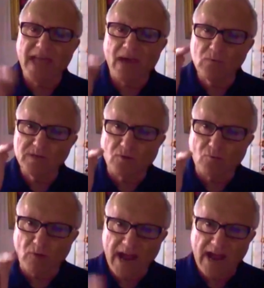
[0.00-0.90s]
that was
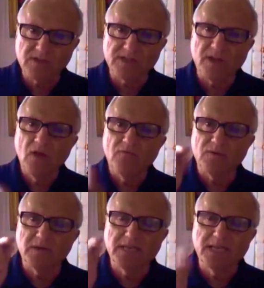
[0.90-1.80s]
grounds
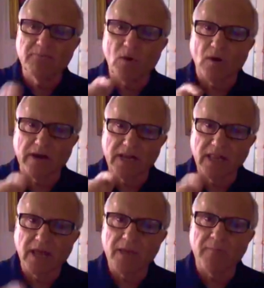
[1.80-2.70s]
for
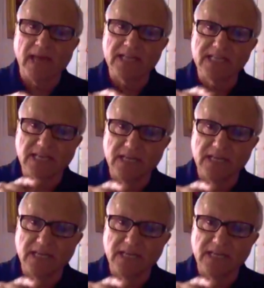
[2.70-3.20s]
debarring them and